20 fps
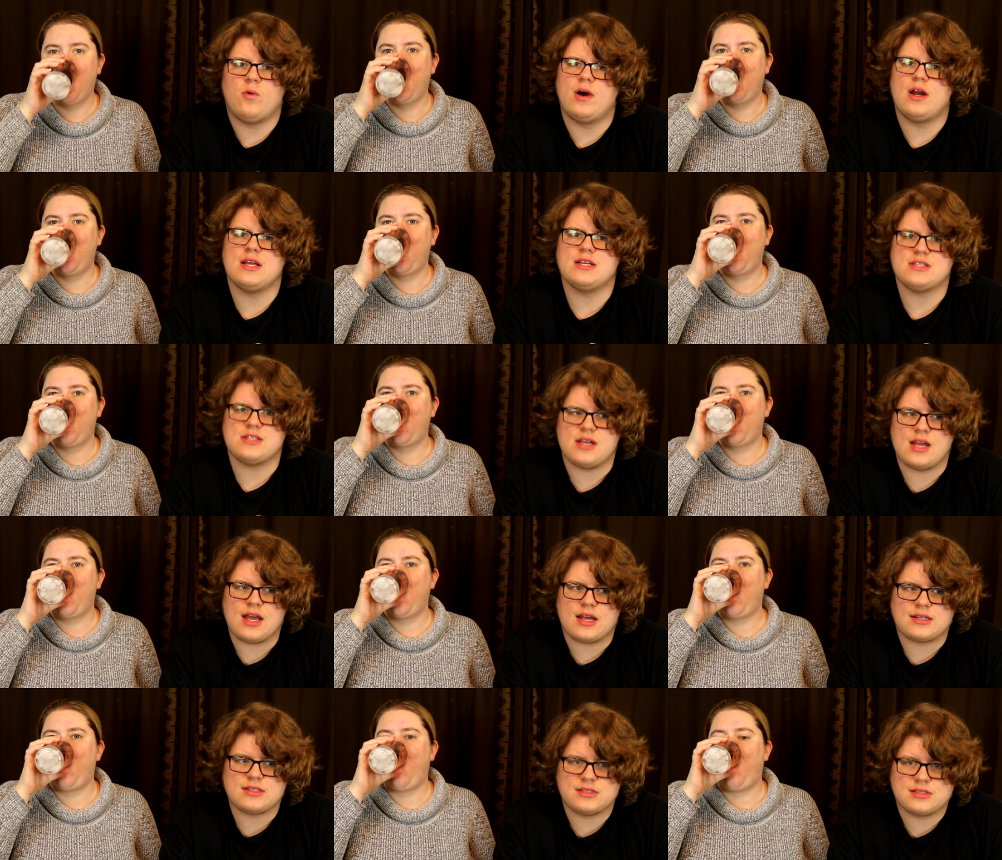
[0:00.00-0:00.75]
Speaker 1: what is
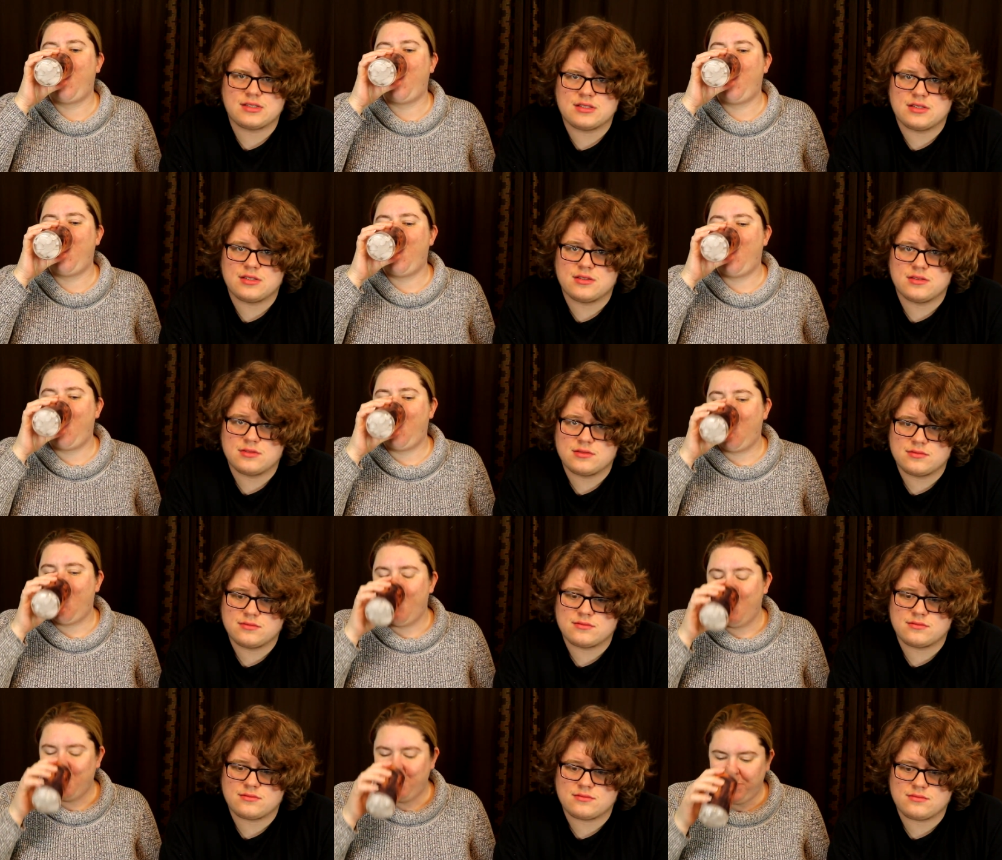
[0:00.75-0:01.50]
next.
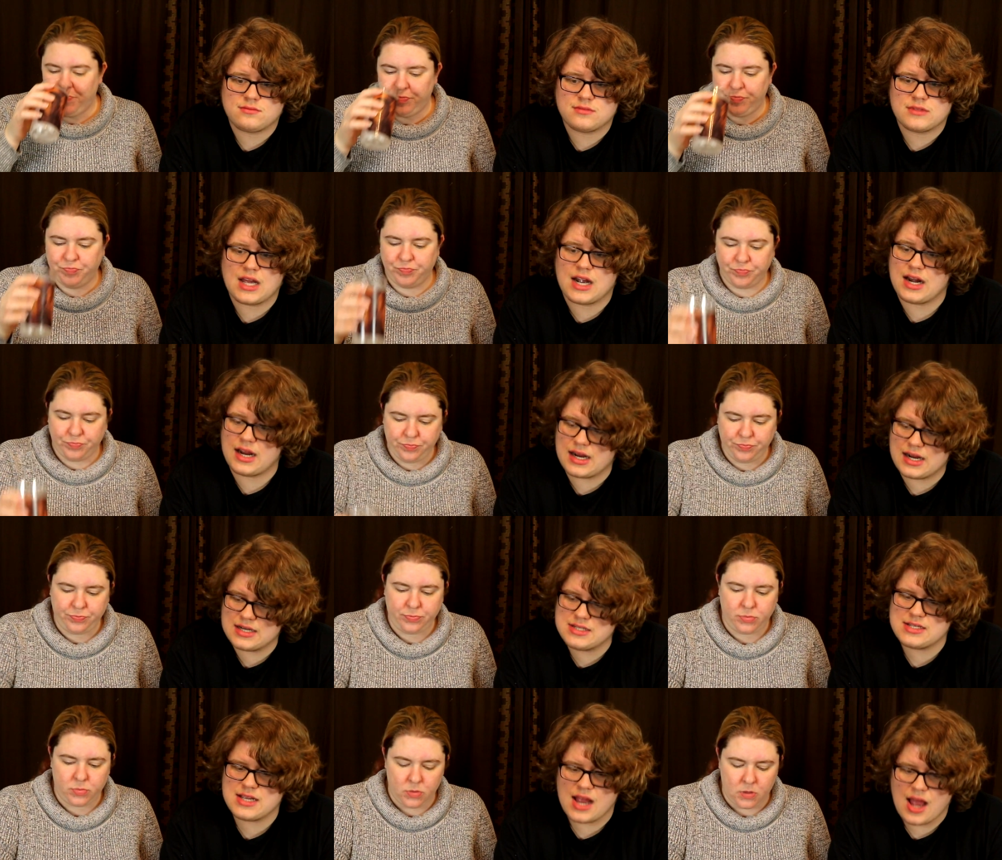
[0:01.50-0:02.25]
And I
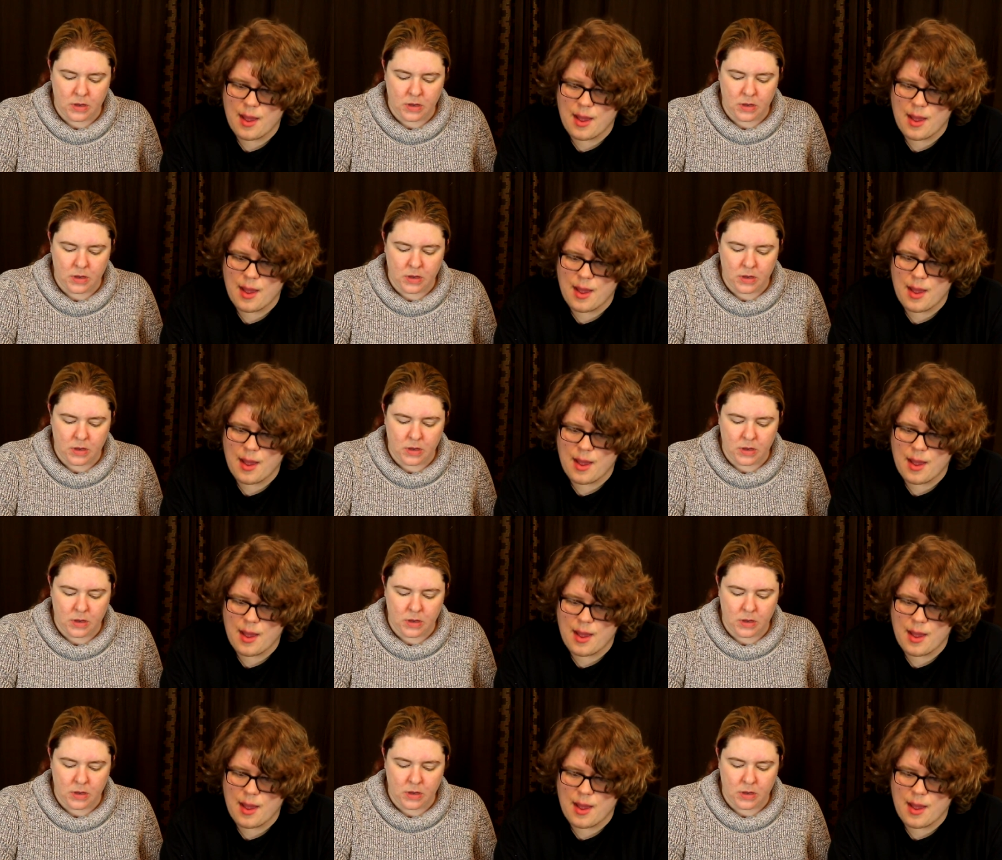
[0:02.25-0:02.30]
gotta say,